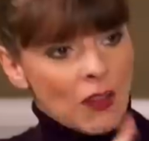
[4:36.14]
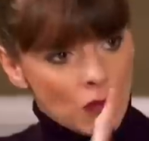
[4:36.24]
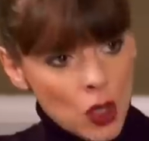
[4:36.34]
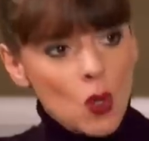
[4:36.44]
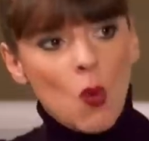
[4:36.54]

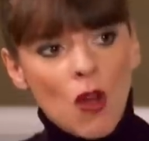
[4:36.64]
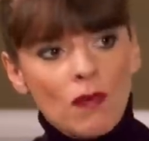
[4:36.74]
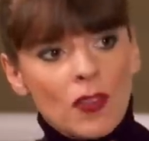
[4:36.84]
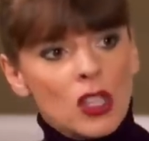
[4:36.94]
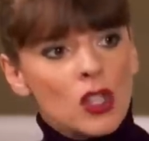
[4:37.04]
If you
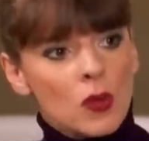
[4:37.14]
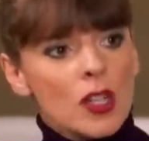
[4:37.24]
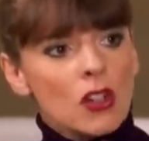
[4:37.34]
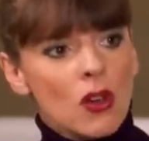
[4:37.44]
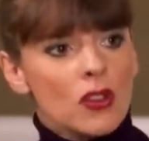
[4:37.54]
want these
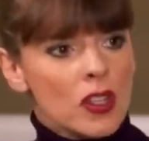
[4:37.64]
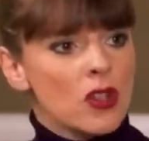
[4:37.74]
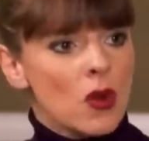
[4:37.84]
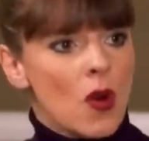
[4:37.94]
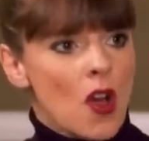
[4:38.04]
three dogs in
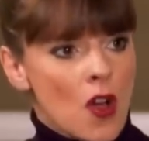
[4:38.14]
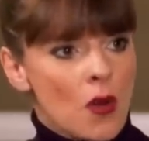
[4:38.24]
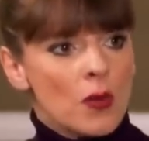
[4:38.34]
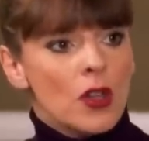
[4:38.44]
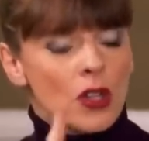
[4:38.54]
your
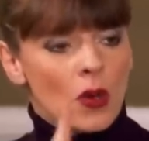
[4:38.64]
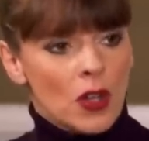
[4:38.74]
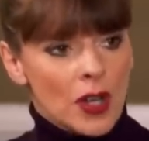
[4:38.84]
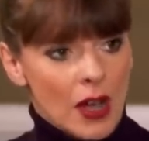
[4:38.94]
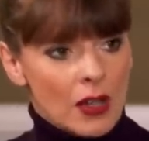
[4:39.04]
home, you
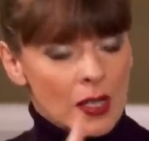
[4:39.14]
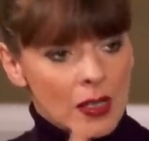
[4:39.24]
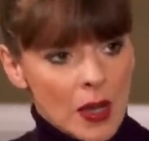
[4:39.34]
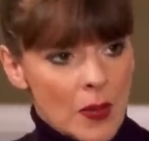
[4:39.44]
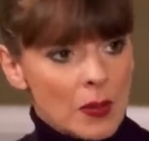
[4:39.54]
are now going to
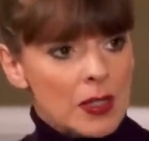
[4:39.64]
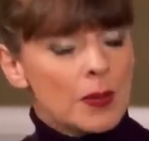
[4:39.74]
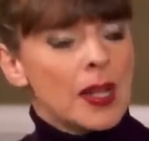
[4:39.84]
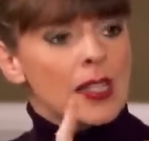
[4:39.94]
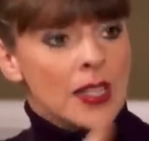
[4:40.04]
step up to the
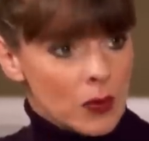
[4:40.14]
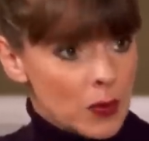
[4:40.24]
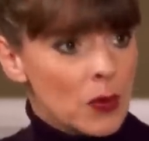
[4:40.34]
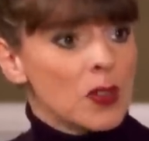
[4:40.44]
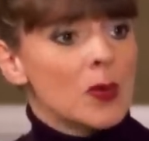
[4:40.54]
plate, take
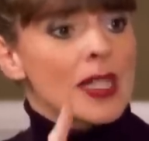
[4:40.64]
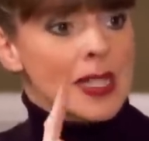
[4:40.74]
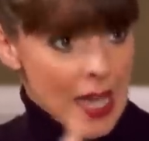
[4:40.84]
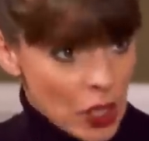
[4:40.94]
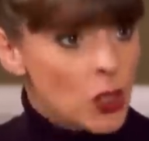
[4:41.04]

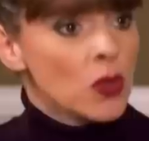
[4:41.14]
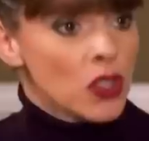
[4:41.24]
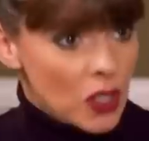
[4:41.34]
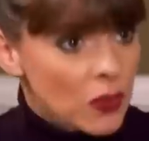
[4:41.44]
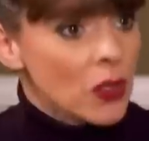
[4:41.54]
responsibility, and do the
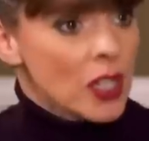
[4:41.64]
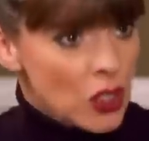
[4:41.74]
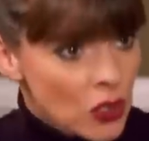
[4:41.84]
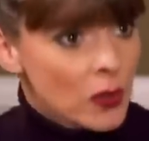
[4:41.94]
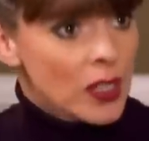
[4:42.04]
stuff you need
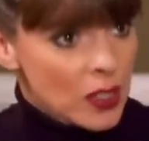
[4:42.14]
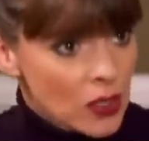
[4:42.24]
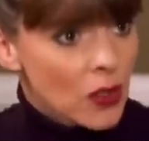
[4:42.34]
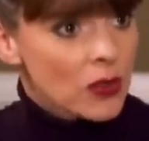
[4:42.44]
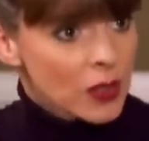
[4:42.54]
to do with these
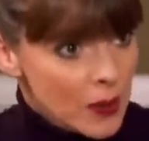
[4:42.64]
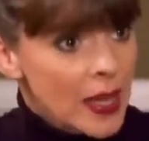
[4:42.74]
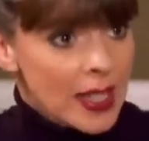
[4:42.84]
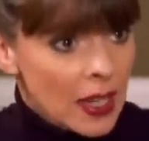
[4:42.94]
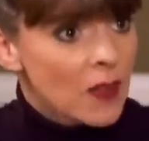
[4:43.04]
dogs to
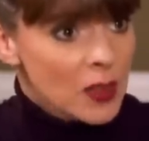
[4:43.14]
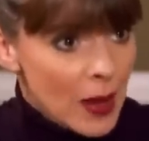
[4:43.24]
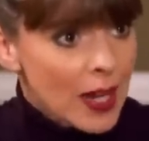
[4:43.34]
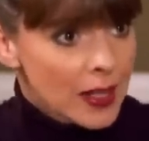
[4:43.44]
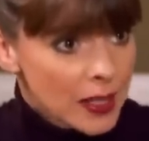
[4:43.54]
make their lives better.